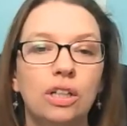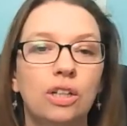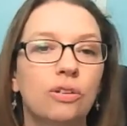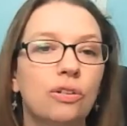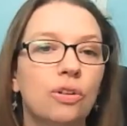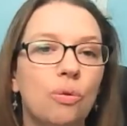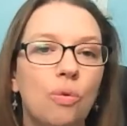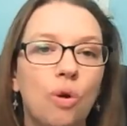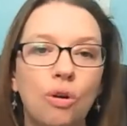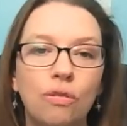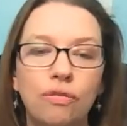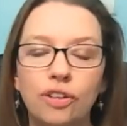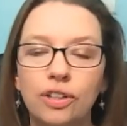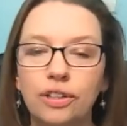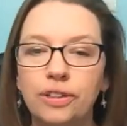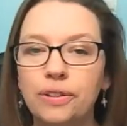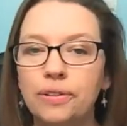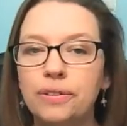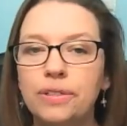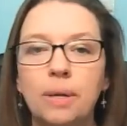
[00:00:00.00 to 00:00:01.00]
go
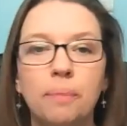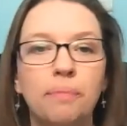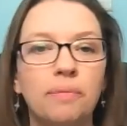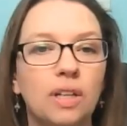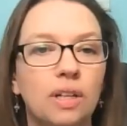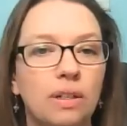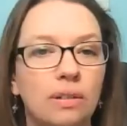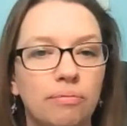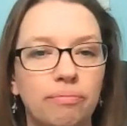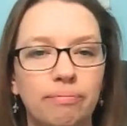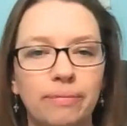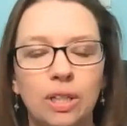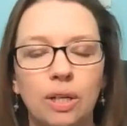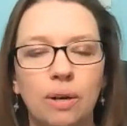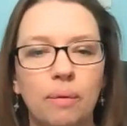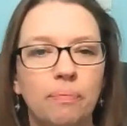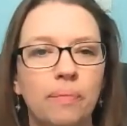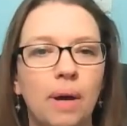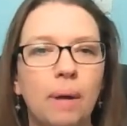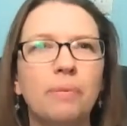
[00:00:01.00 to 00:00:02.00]
over something.
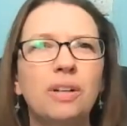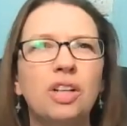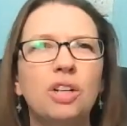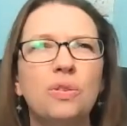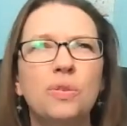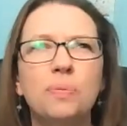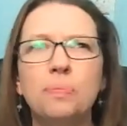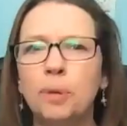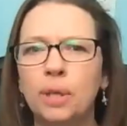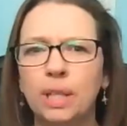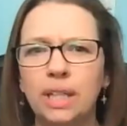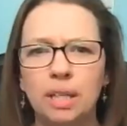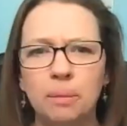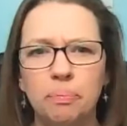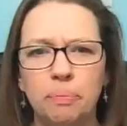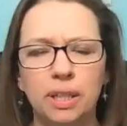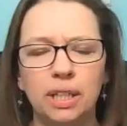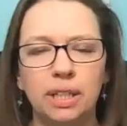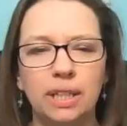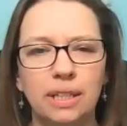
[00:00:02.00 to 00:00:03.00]
I'm going to use
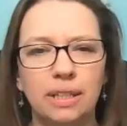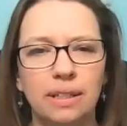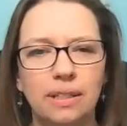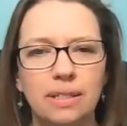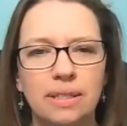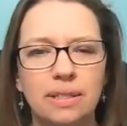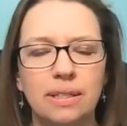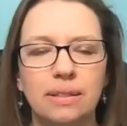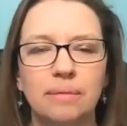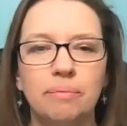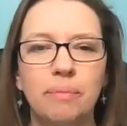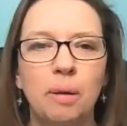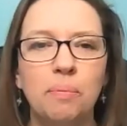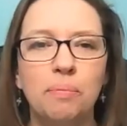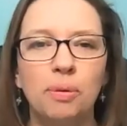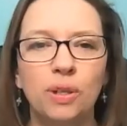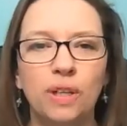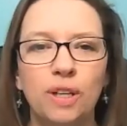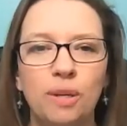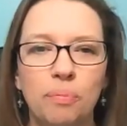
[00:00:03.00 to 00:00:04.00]
bookkeeper because my
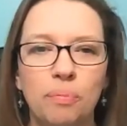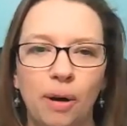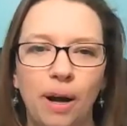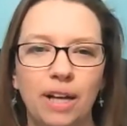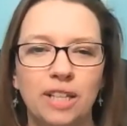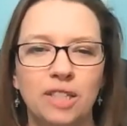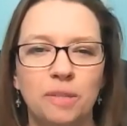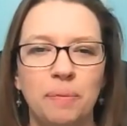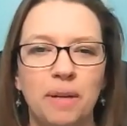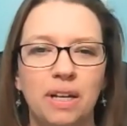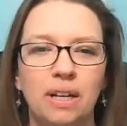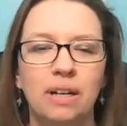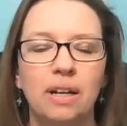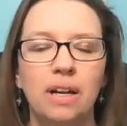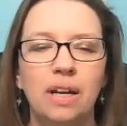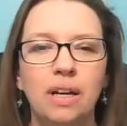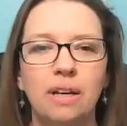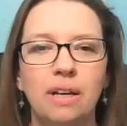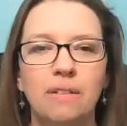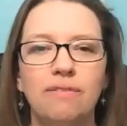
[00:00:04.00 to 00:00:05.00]
bookkeeper has been
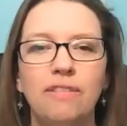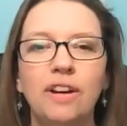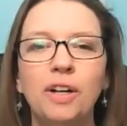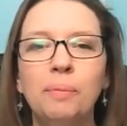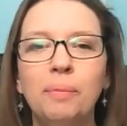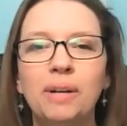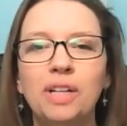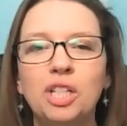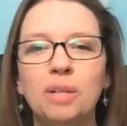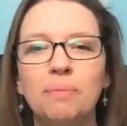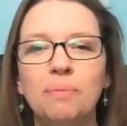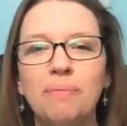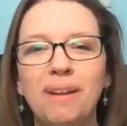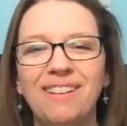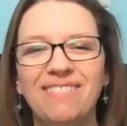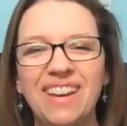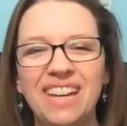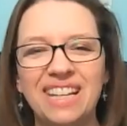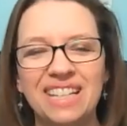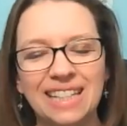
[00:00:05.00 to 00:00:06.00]
very much in my
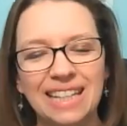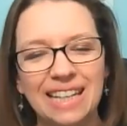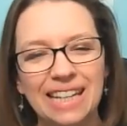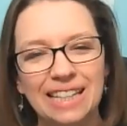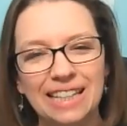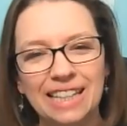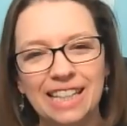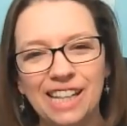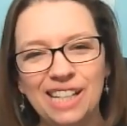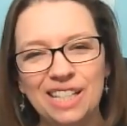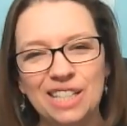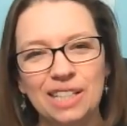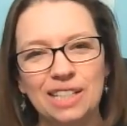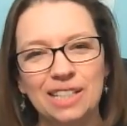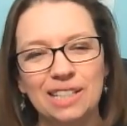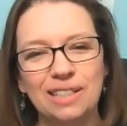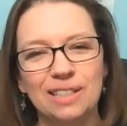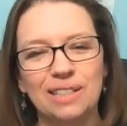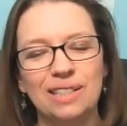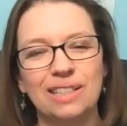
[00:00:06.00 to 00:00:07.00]
face lately
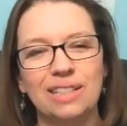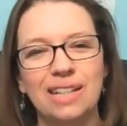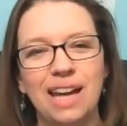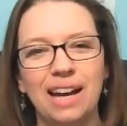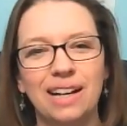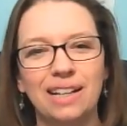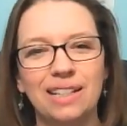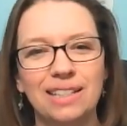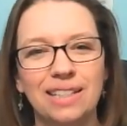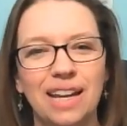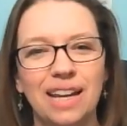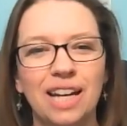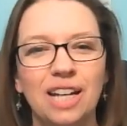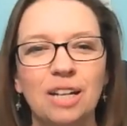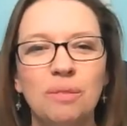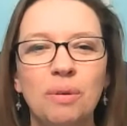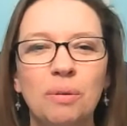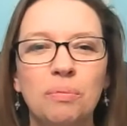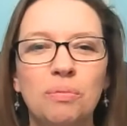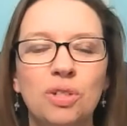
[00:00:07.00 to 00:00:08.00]
since it's tax
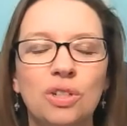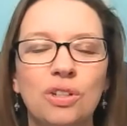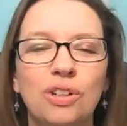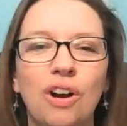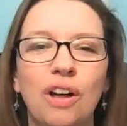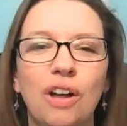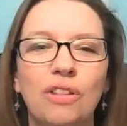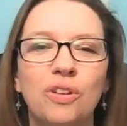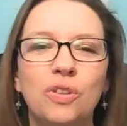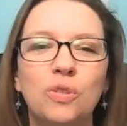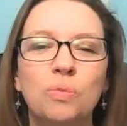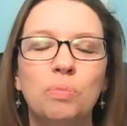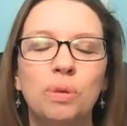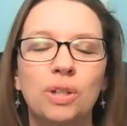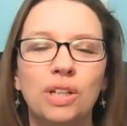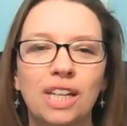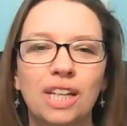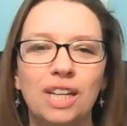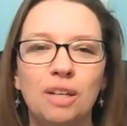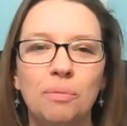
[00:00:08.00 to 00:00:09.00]
time. I'm sure all those
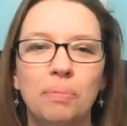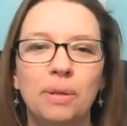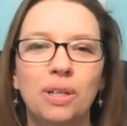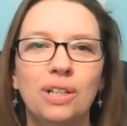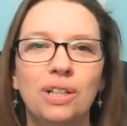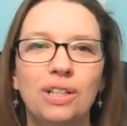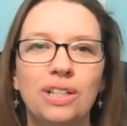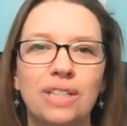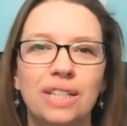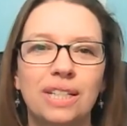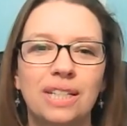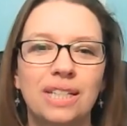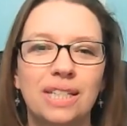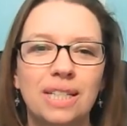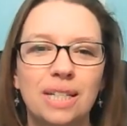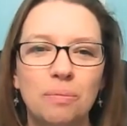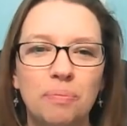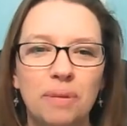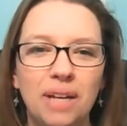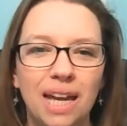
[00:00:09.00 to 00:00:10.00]
bookkeepers and
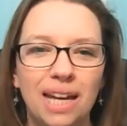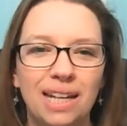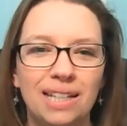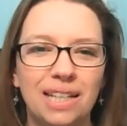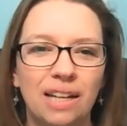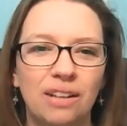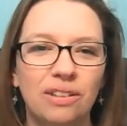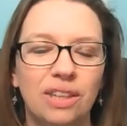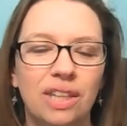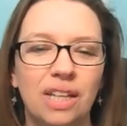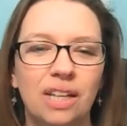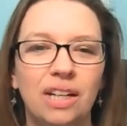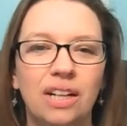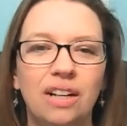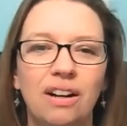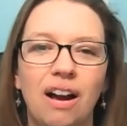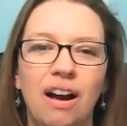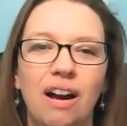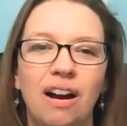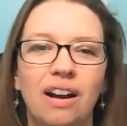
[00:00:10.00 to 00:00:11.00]
CPAs out
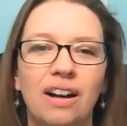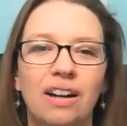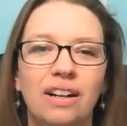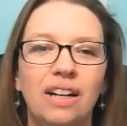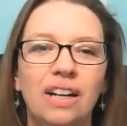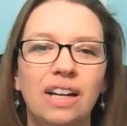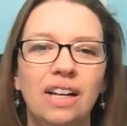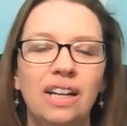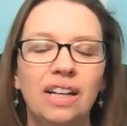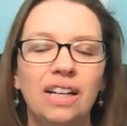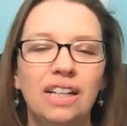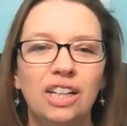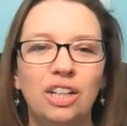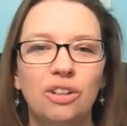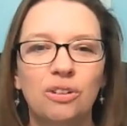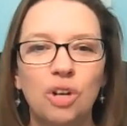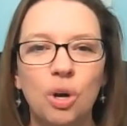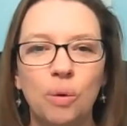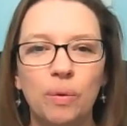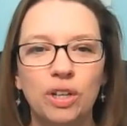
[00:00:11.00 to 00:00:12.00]
there are,
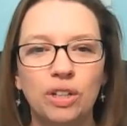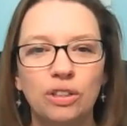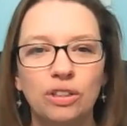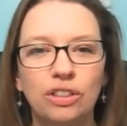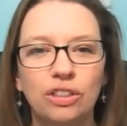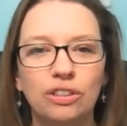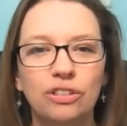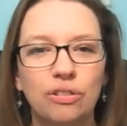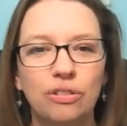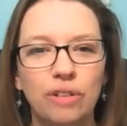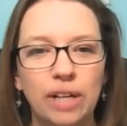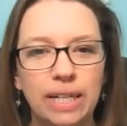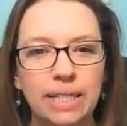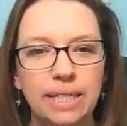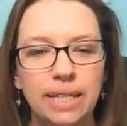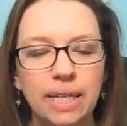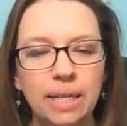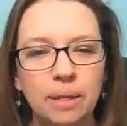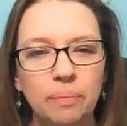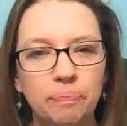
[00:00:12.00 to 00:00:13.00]
going a little
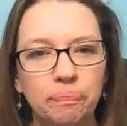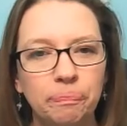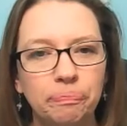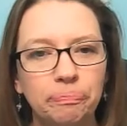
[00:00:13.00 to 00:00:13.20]
crazy,